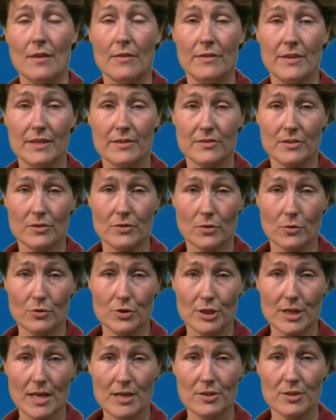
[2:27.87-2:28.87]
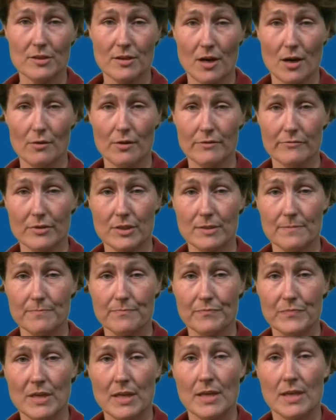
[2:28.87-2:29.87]
This association, however,
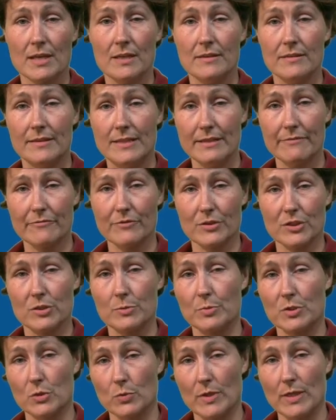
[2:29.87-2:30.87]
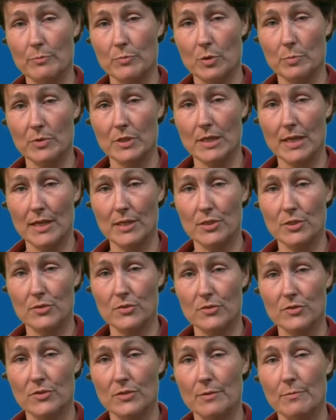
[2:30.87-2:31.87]
differs between
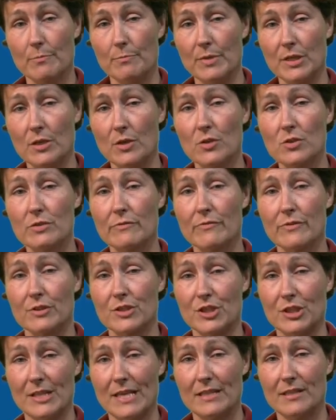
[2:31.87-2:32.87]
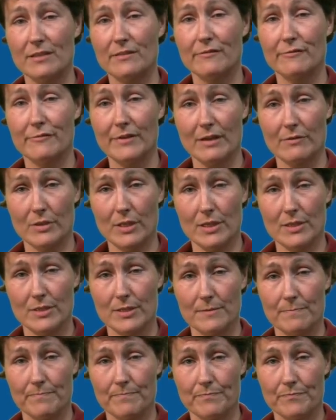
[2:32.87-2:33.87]
populations because of a genetic
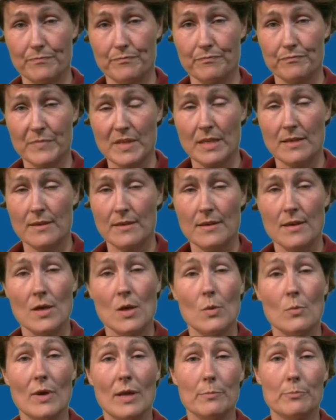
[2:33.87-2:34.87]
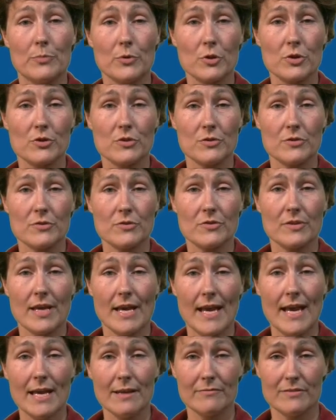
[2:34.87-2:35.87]
variant. When persons
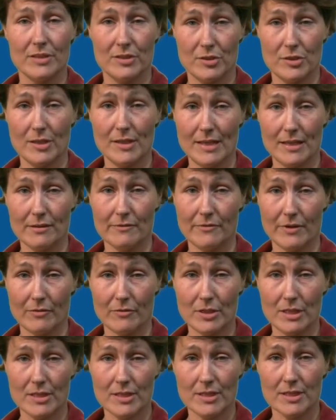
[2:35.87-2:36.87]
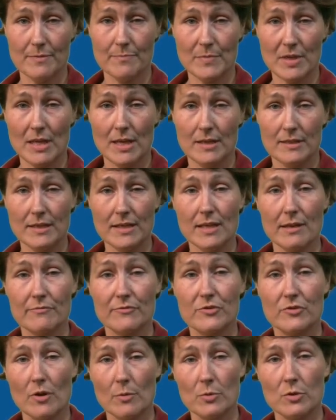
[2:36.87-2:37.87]
have this genetic variant, they
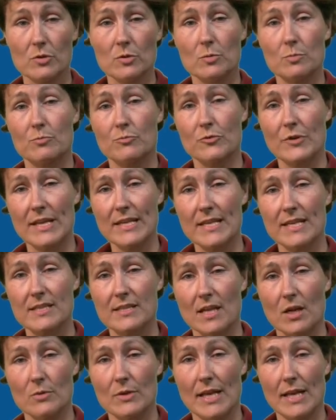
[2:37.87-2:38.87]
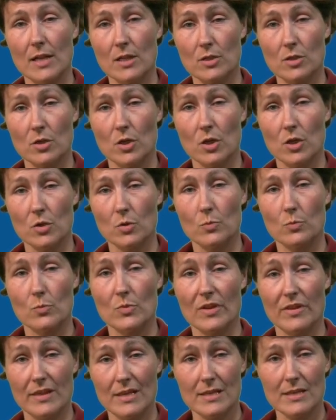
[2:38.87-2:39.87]
have trouble breaking down alcohol
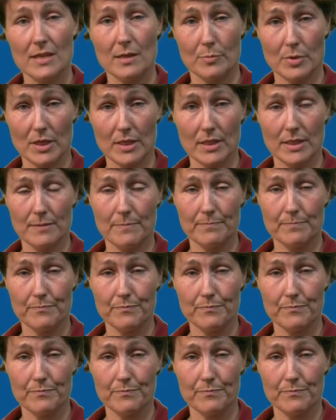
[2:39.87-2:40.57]
within their body.